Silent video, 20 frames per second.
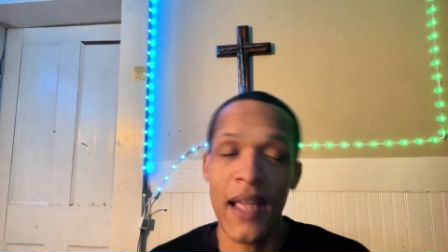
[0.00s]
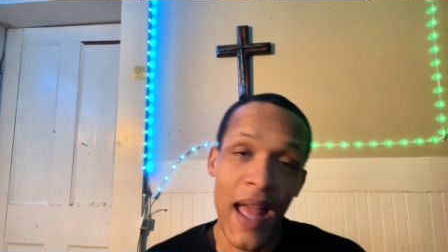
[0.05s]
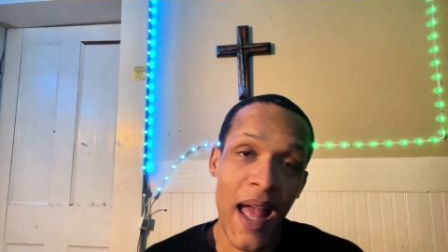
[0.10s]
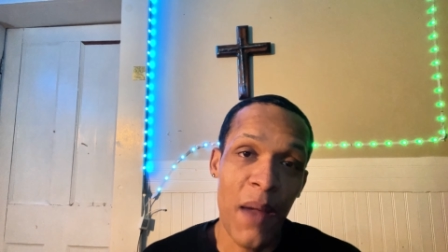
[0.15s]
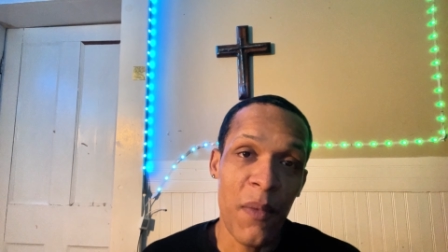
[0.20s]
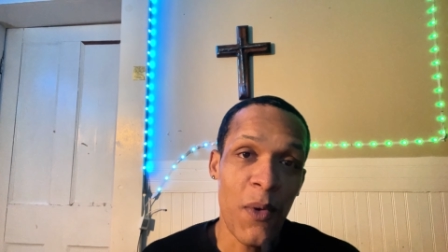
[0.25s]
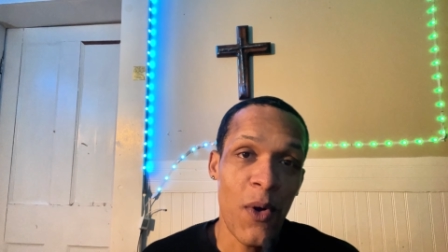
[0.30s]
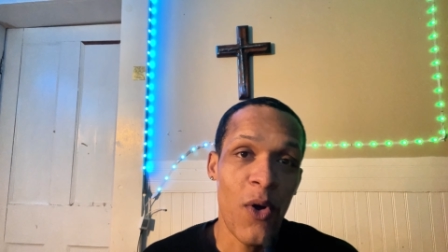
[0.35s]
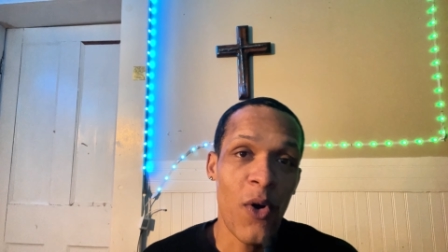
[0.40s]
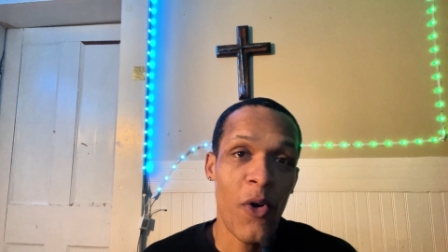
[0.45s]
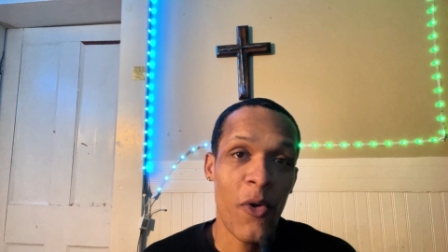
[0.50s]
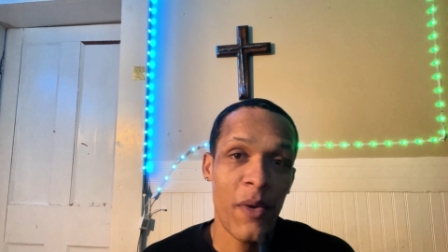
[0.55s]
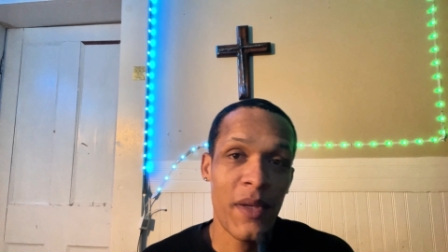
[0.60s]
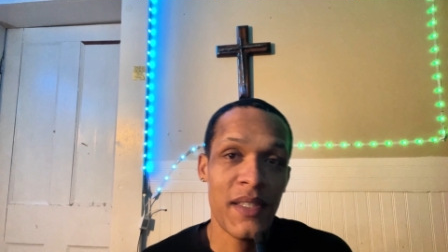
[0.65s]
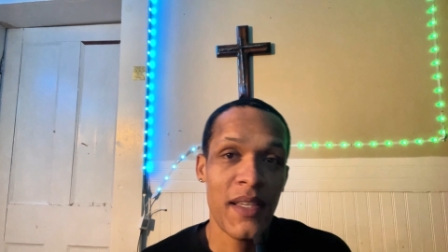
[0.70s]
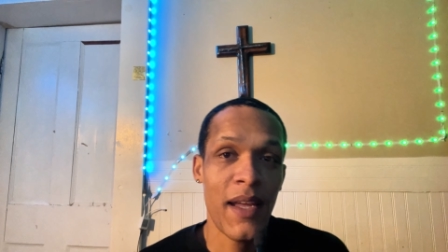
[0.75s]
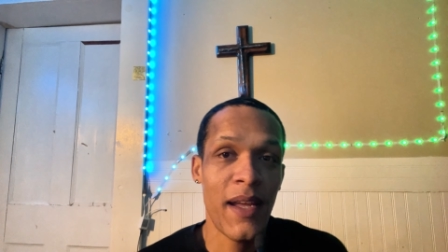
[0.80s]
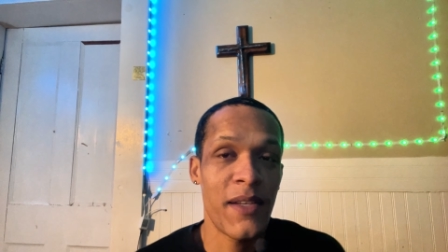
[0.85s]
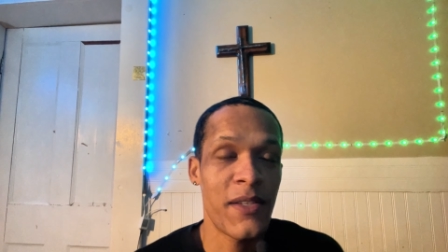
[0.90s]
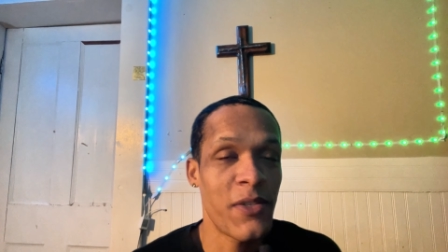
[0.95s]
God will
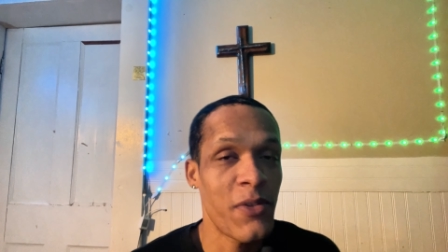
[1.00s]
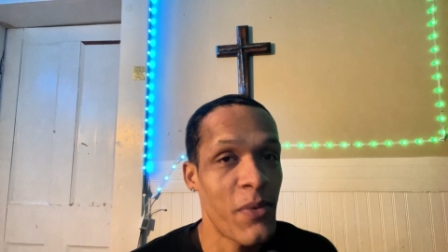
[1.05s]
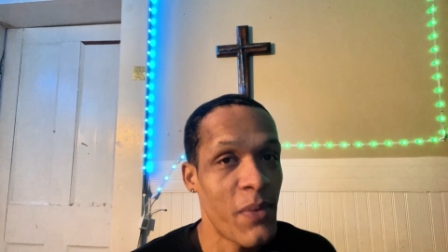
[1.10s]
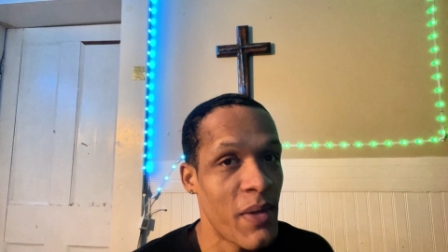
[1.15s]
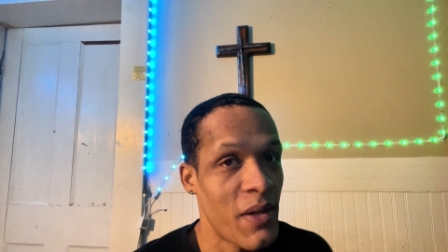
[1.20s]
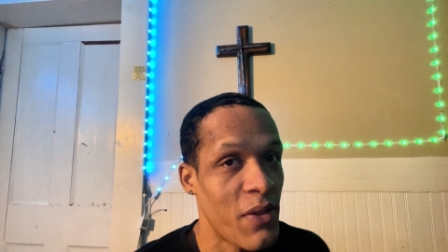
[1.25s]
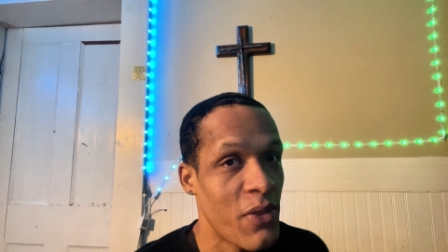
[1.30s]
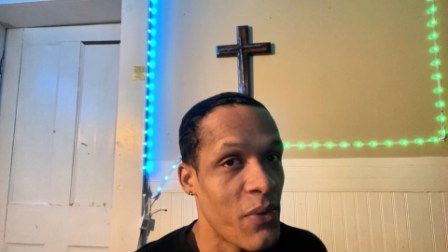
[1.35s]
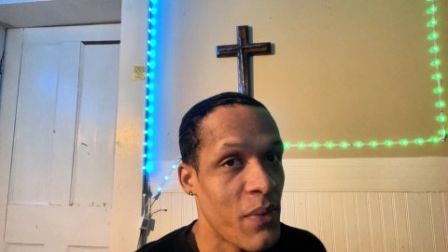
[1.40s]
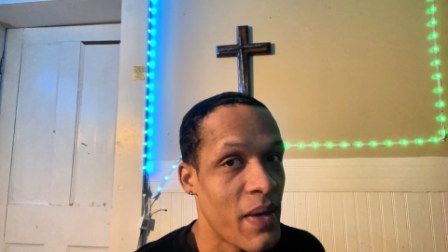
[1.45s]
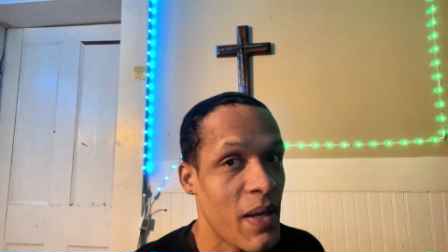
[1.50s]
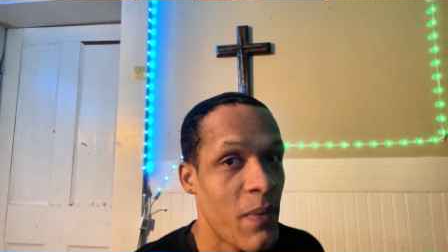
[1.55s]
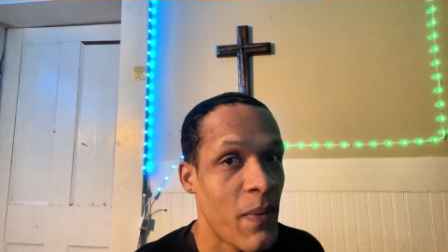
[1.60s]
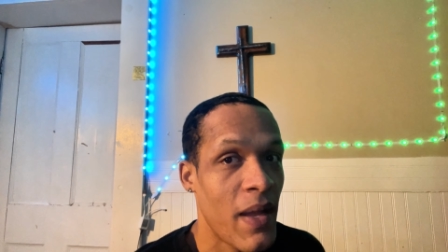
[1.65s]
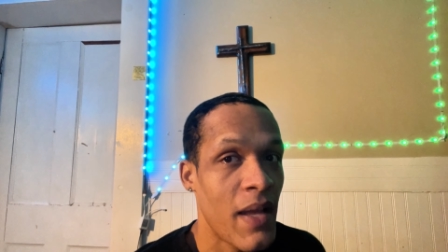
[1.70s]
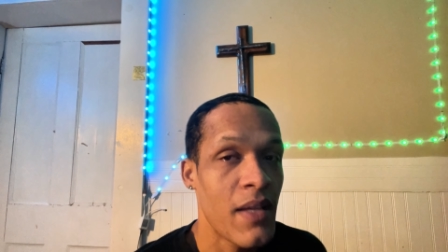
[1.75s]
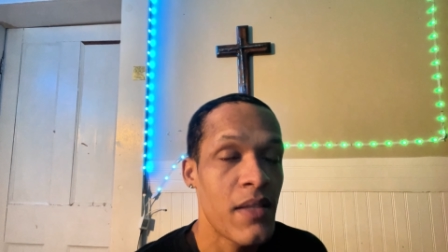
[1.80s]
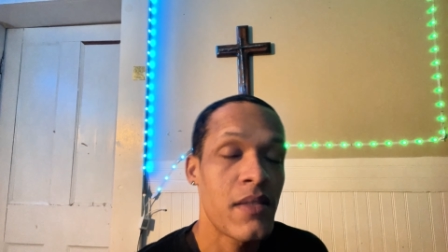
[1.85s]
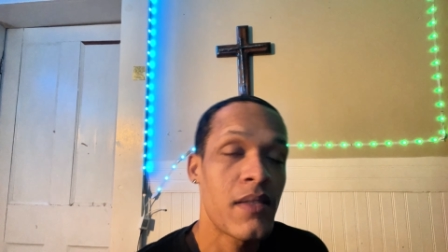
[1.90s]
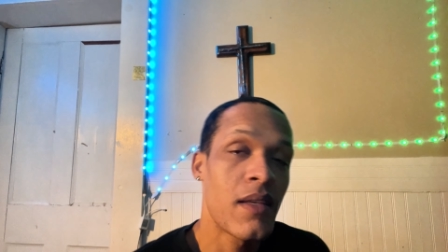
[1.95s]
always answer you in three
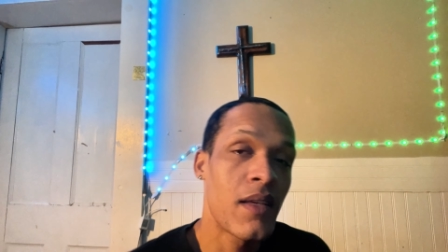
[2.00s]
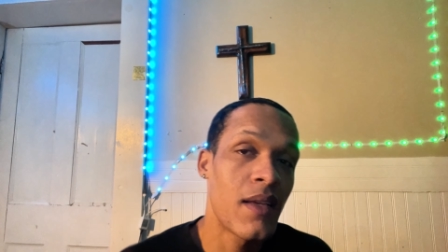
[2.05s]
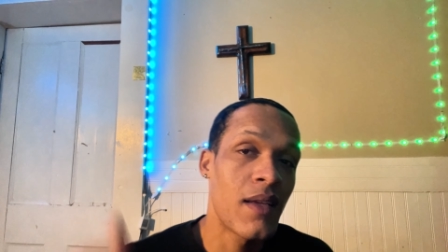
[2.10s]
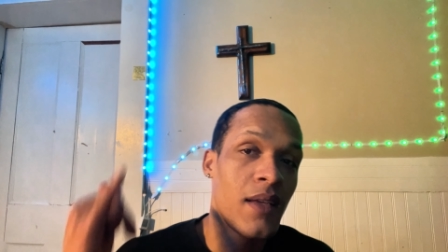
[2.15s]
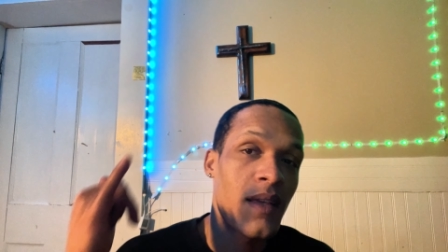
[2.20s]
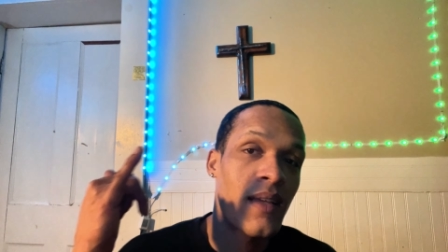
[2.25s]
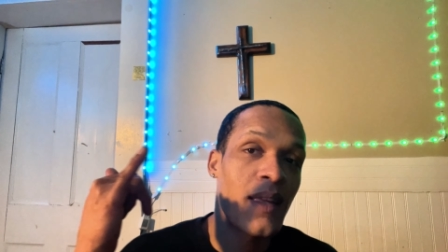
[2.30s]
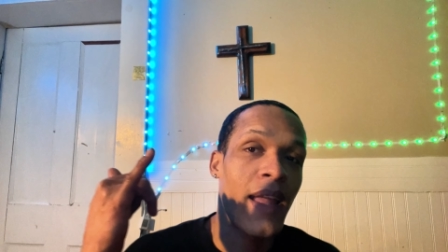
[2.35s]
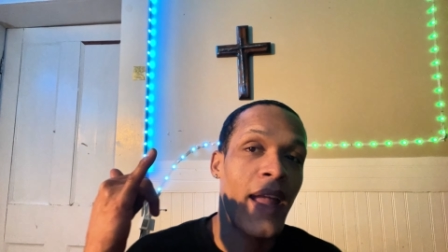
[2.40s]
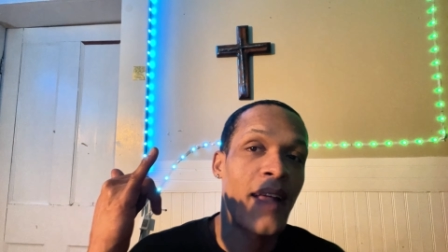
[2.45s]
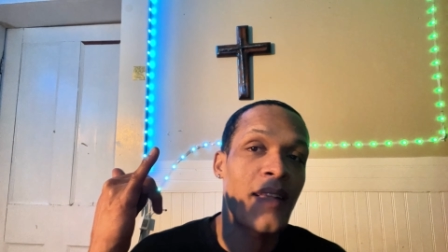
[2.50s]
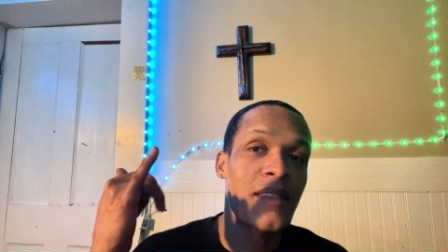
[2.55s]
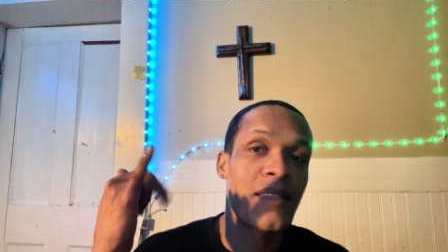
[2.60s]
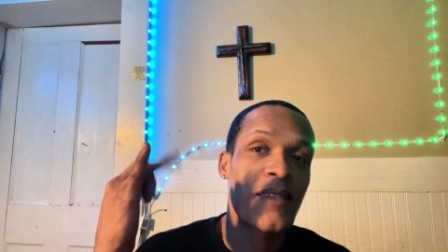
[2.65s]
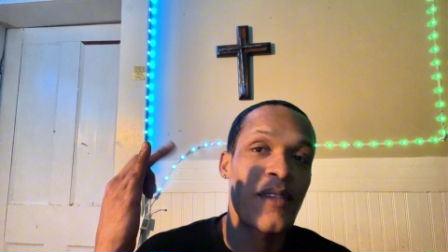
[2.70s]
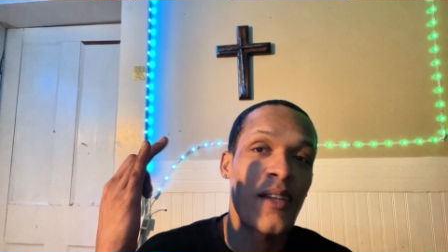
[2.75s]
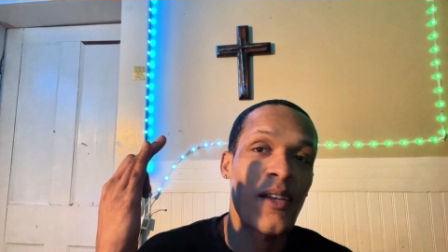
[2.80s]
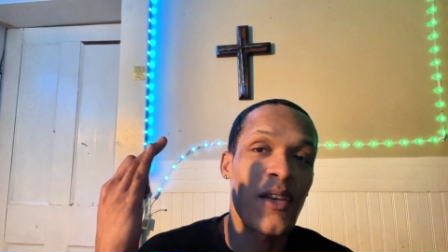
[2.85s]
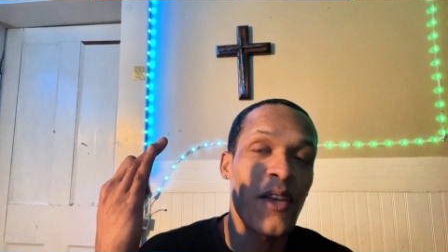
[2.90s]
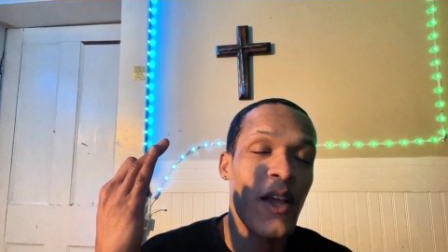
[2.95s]
ways yes,
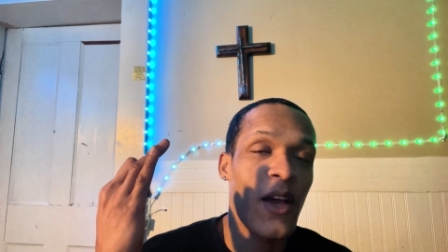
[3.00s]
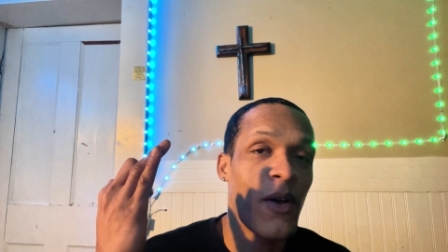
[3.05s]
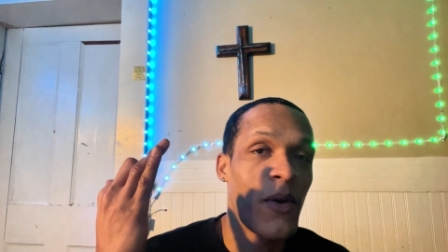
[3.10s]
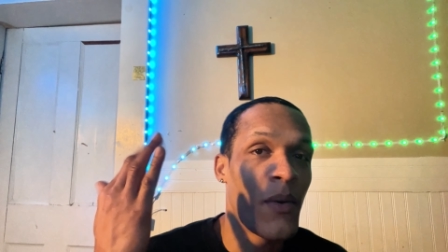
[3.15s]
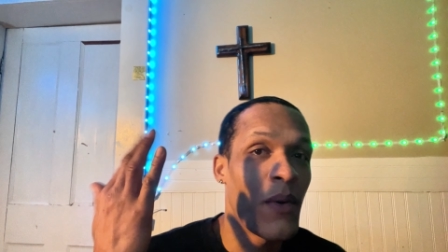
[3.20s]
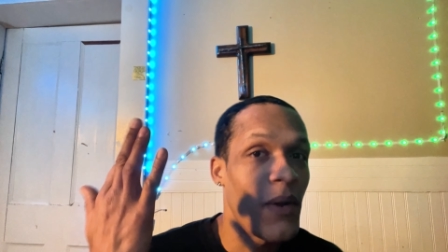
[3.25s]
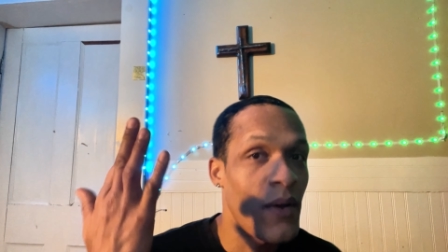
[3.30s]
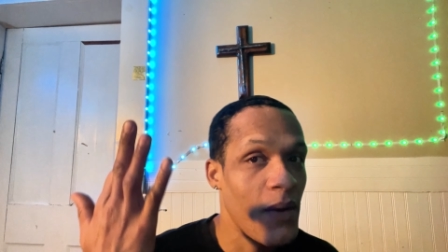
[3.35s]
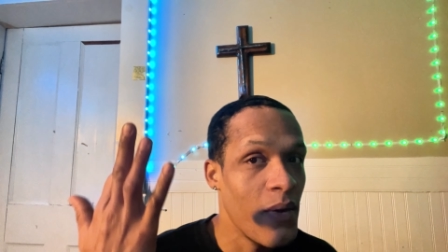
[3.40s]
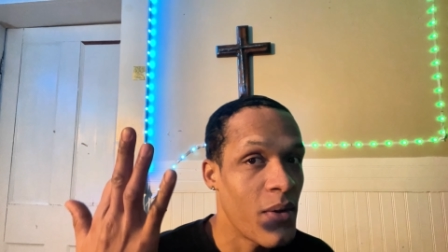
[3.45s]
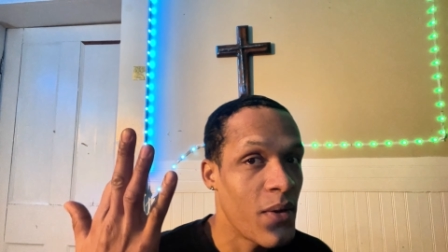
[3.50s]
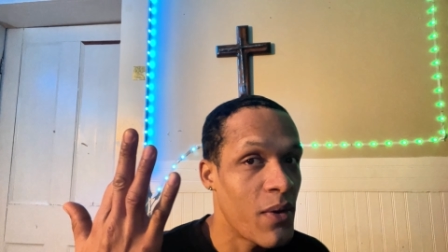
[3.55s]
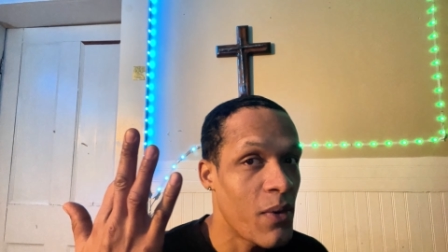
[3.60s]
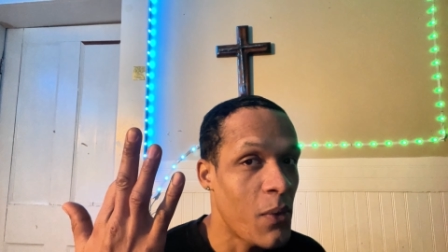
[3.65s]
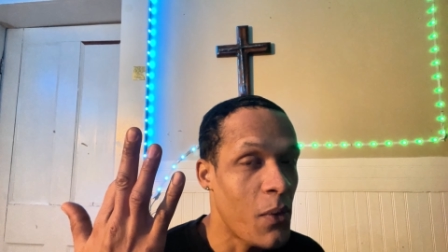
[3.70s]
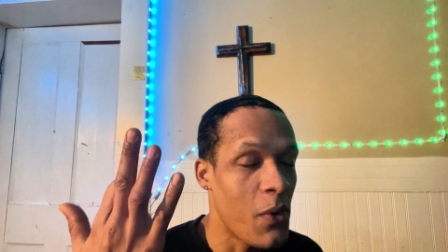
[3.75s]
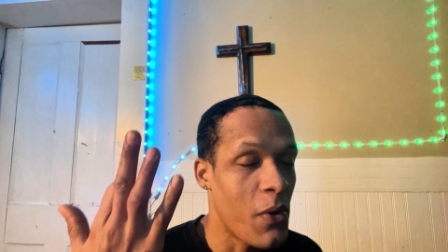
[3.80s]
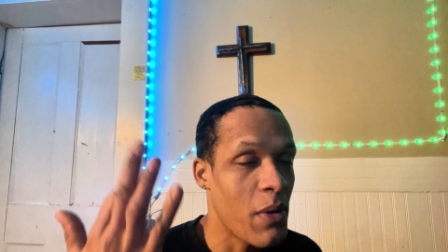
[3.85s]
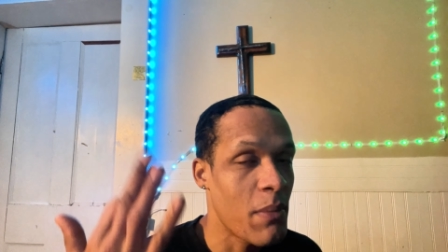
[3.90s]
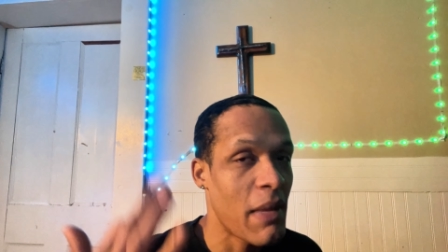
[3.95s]
no,
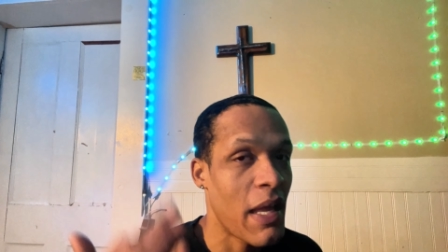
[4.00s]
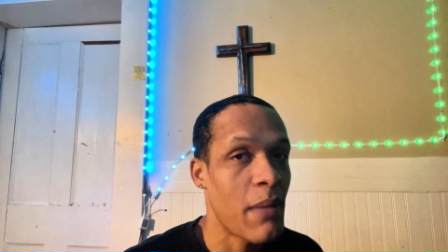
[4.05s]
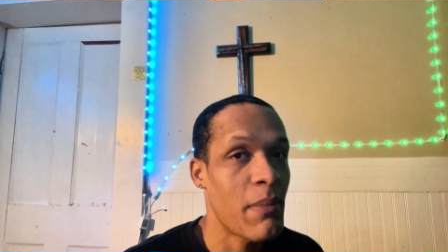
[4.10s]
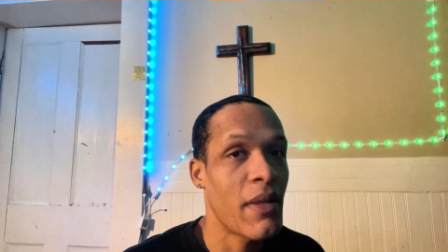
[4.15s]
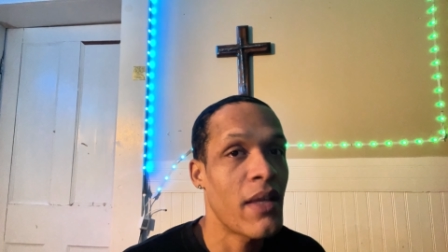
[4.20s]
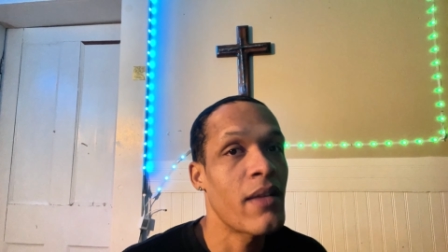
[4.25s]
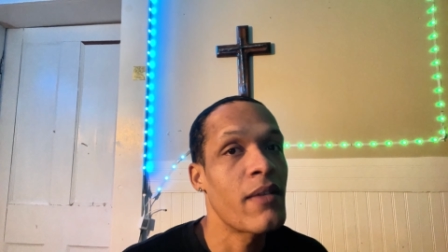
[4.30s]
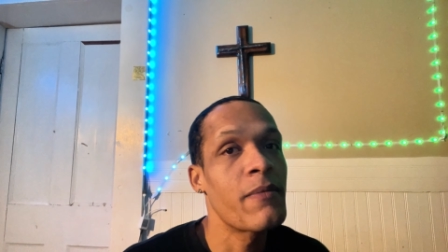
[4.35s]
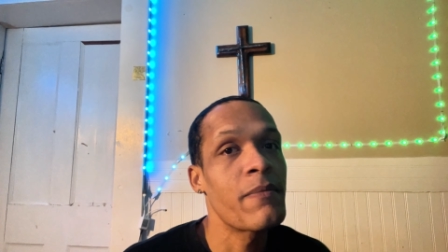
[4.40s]
or maybe.